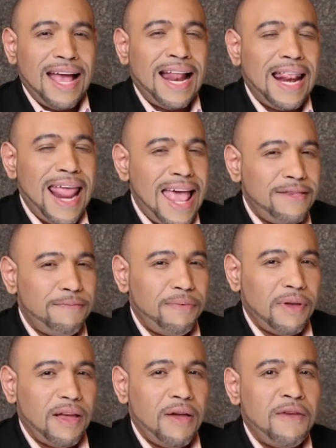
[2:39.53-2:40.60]
CLASP,
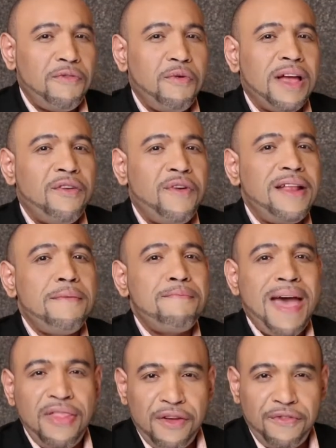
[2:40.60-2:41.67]
if we create a
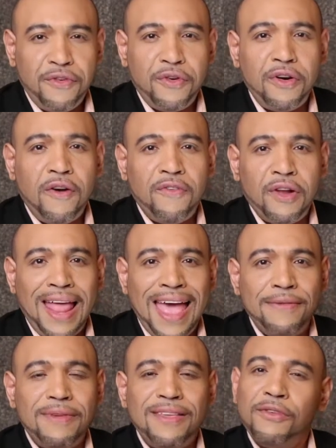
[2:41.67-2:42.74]
metaphor of
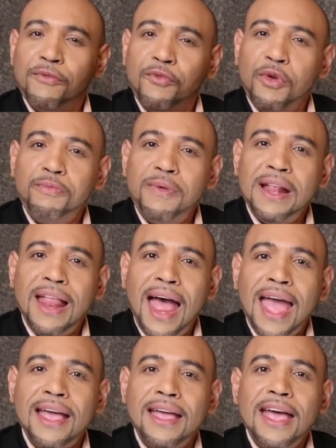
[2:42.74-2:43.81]
CLASP, would be
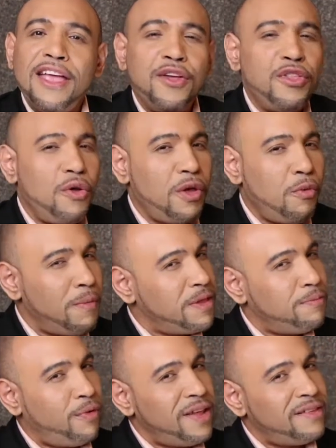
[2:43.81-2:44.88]
like, you know the woman's
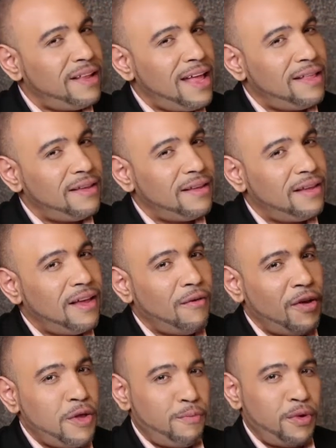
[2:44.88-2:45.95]
bracelet?
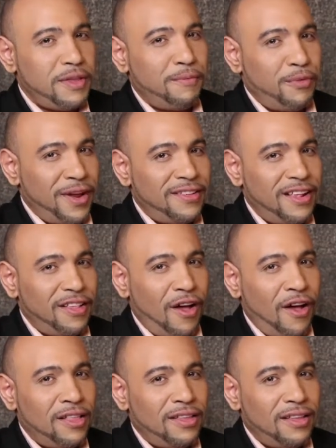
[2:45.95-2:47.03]
When you put the bracelet
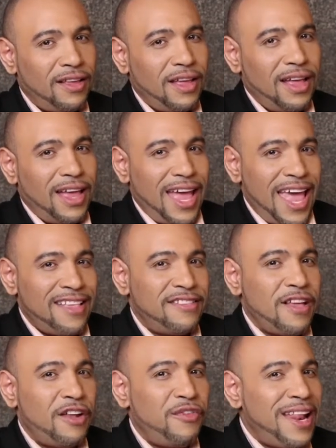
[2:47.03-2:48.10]
on, it's
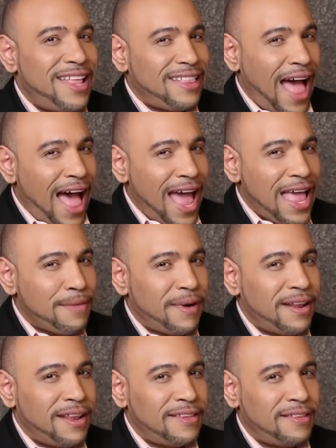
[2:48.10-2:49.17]
not really tight, but
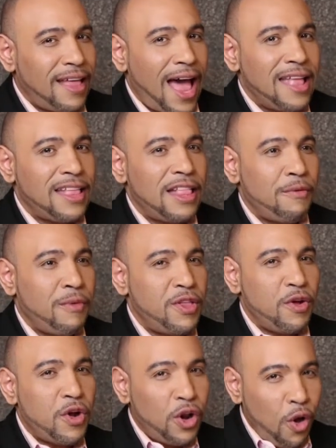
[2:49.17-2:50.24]
it is tight, and then when
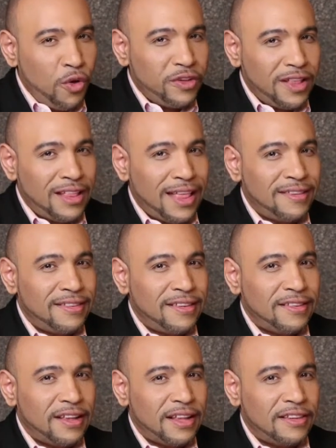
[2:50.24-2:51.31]
you close it, it does
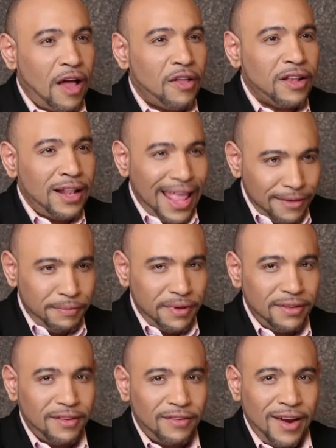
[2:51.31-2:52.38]
this sound CLASP,
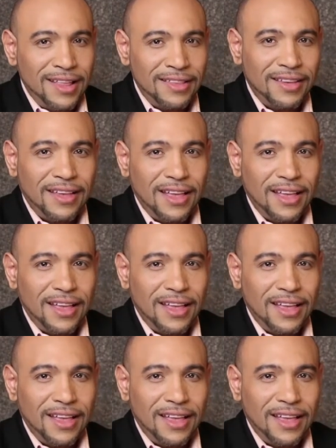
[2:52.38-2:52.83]
right?